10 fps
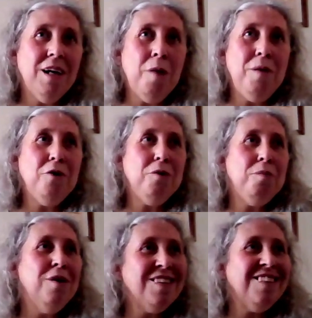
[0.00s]
I mean, on a
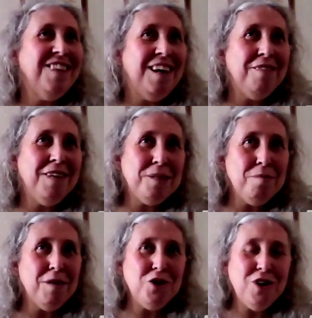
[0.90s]
personal level, it's
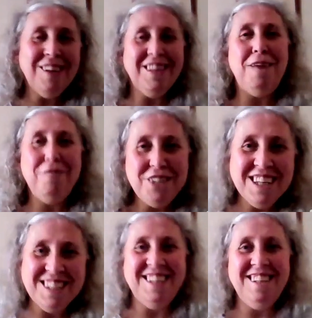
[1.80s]
my child they're
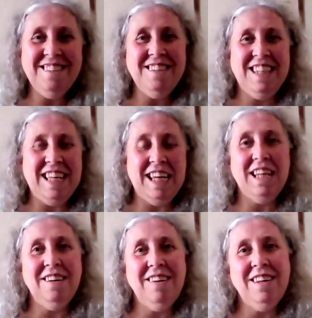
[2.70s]
rejecting, isn't it?
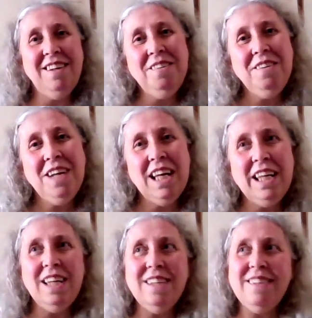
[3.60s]
You know, and
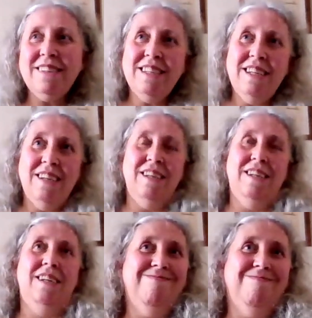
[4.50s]

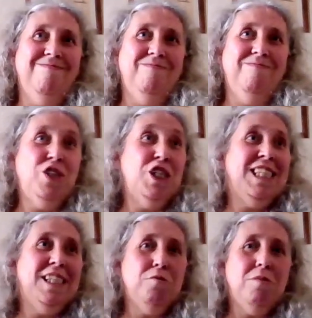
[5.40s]
she's
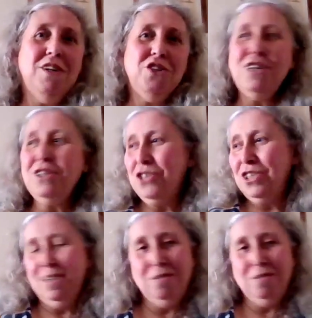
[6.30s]
still my child.
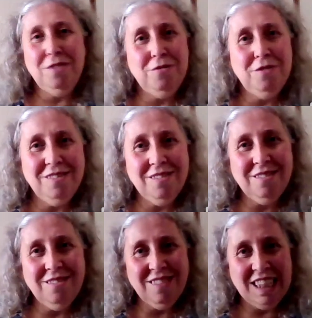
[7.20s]
She's no different
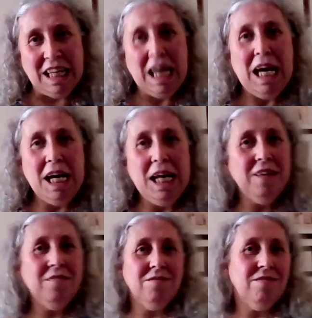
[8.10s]
today
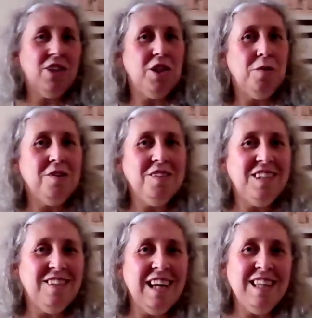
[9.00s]
as she was
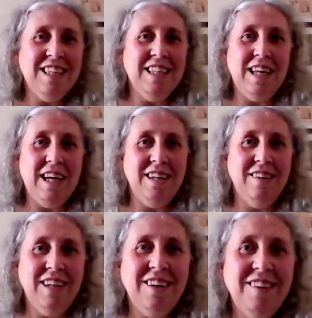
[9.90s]
yesterday,
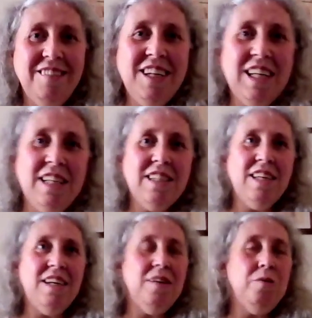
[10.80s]
you know. And
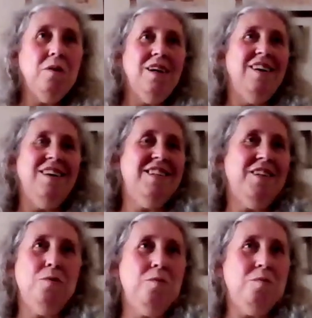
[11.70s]
so
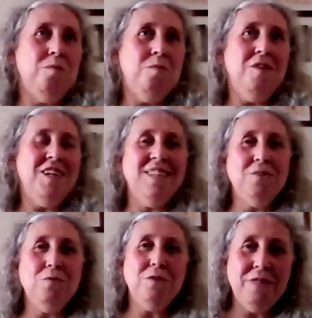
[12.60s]
what is
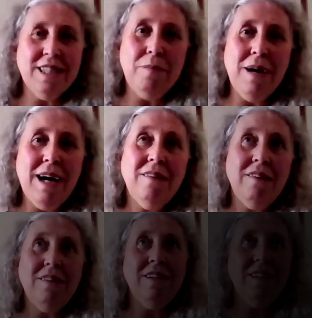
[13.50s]
all of this about?